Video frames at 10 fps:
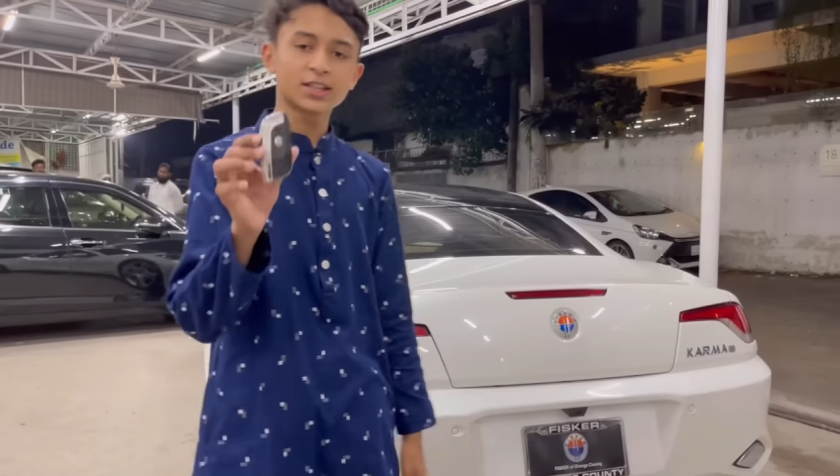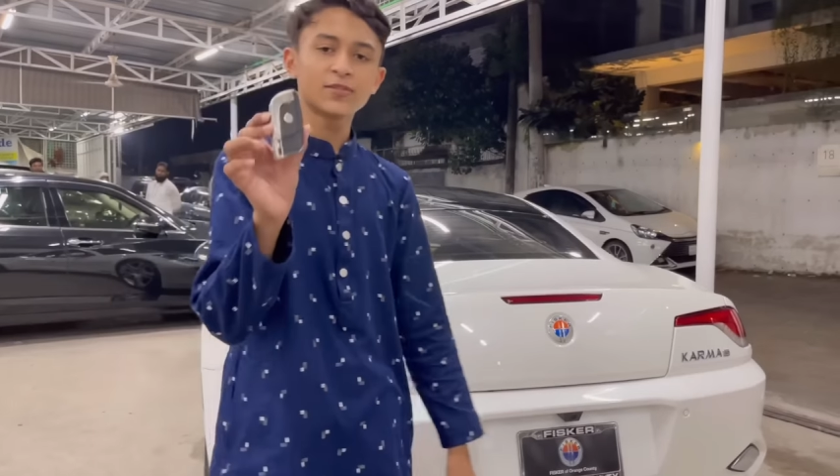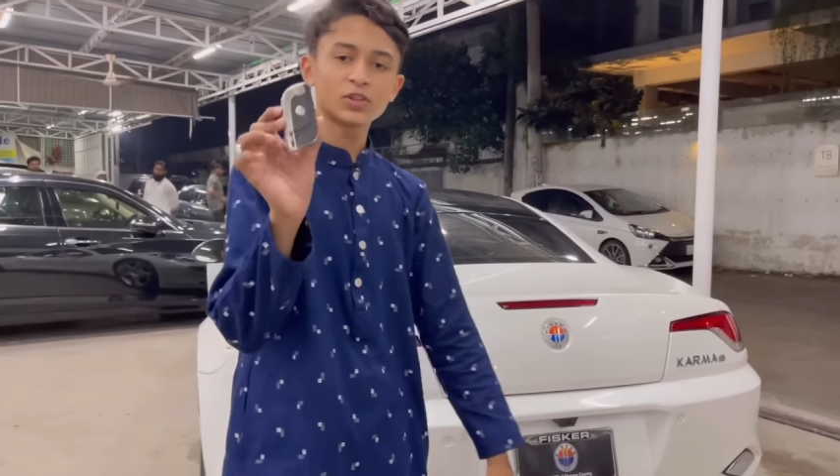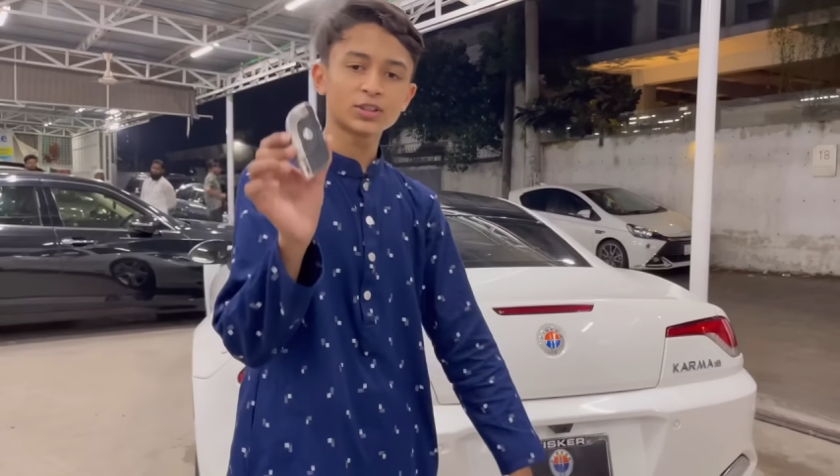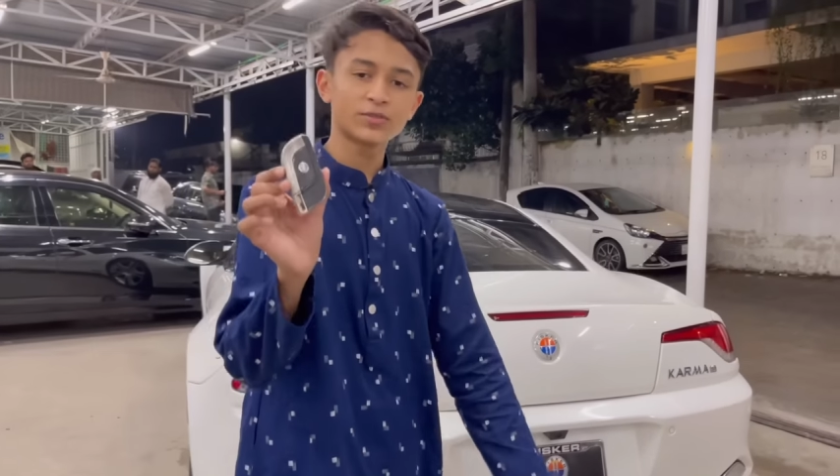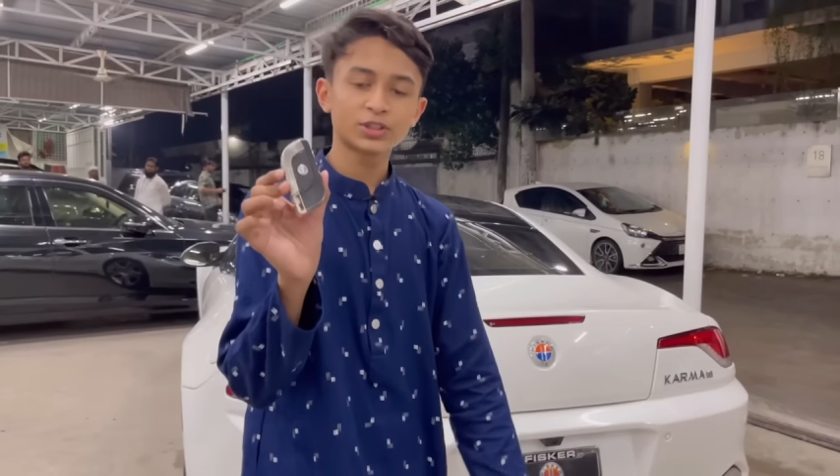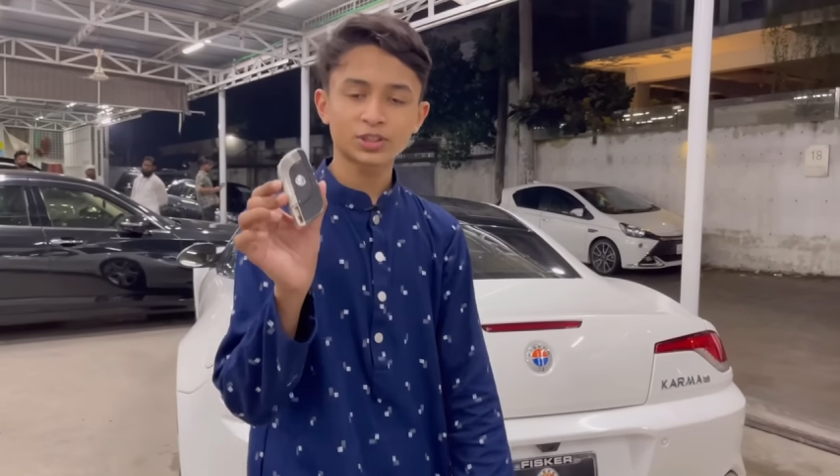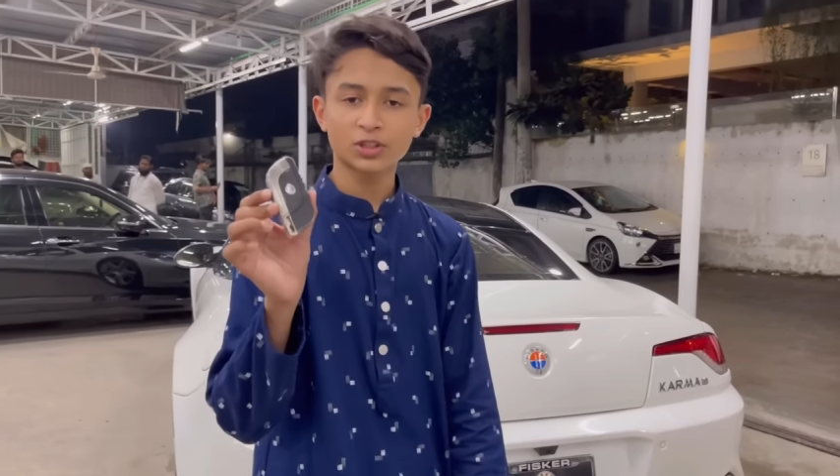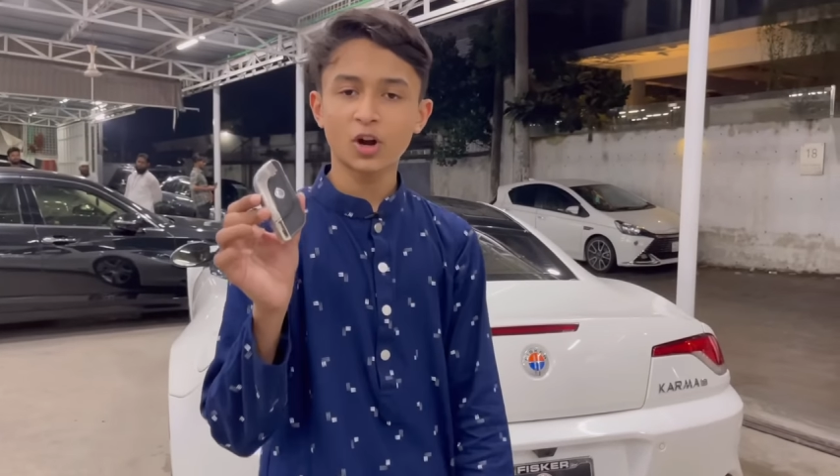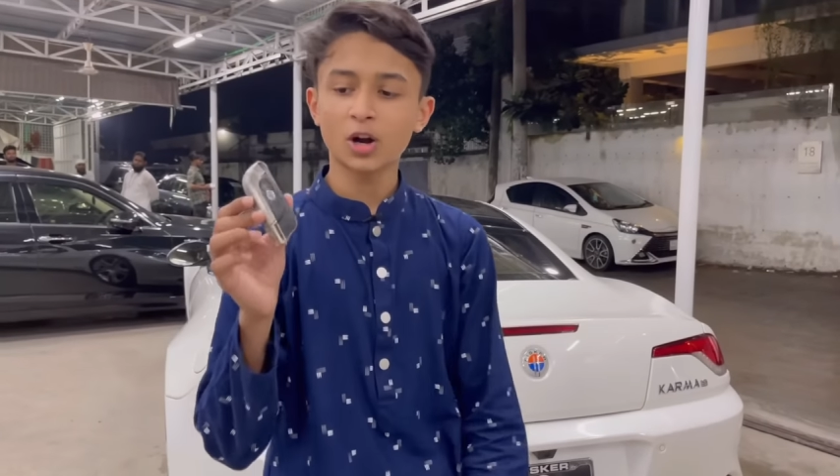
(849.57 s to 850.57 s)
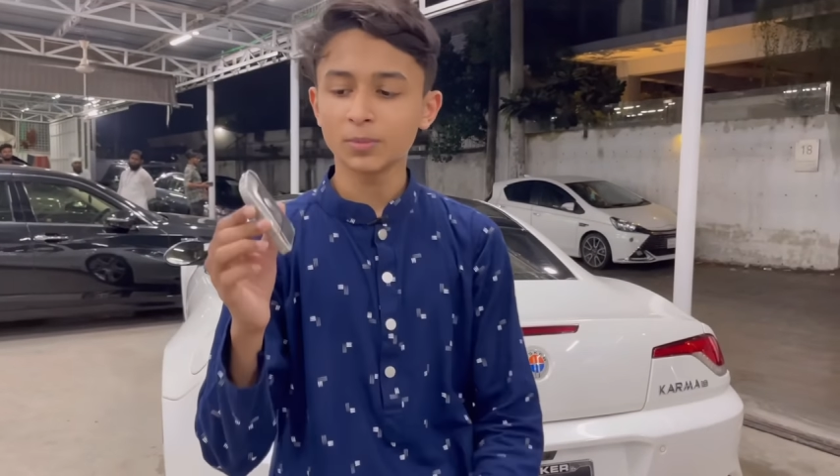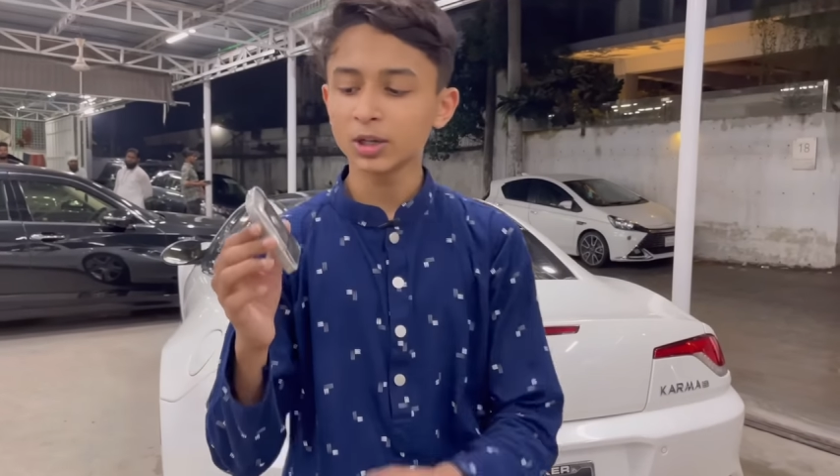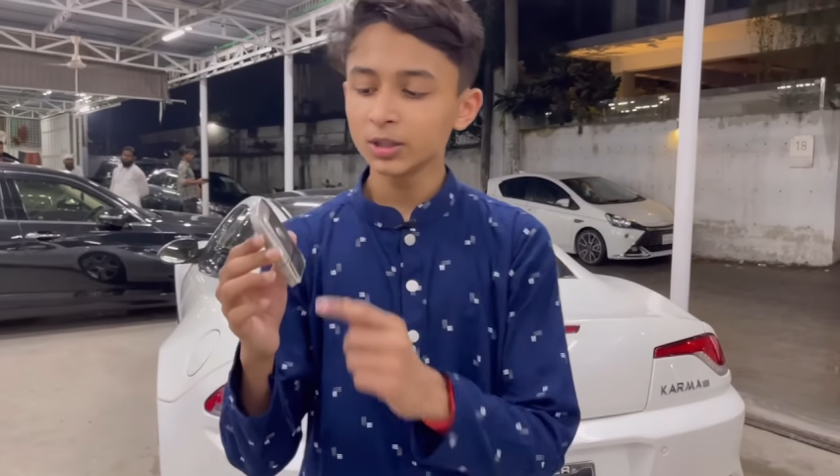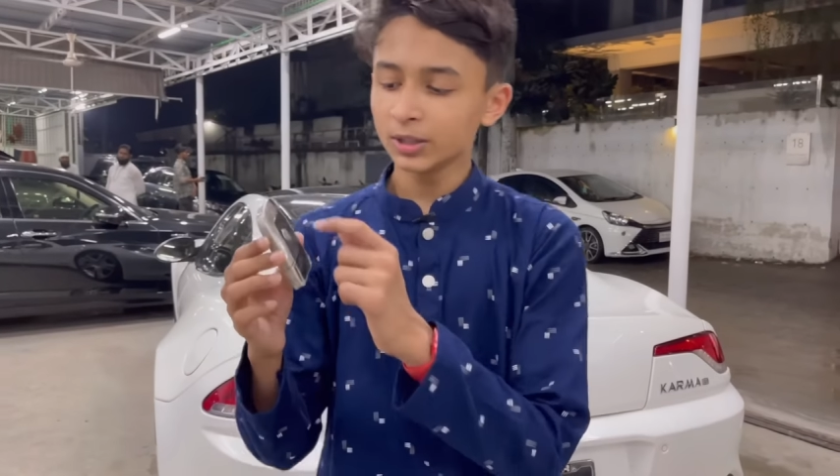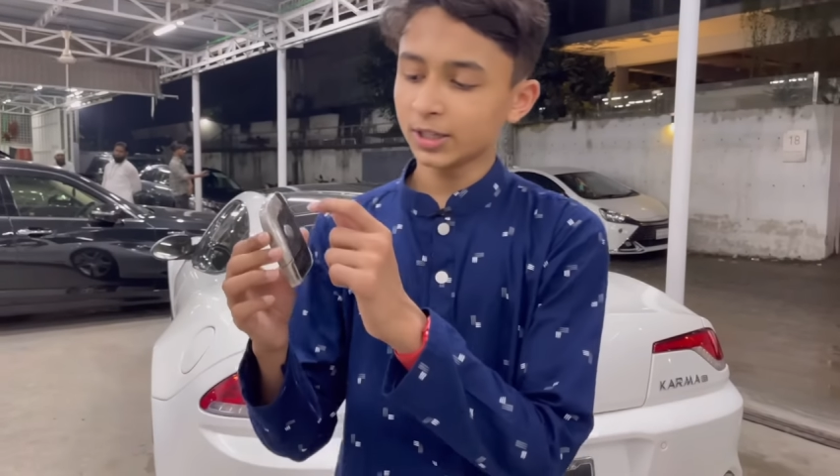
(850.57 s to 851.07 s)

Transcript: the key for the Fisker Karma.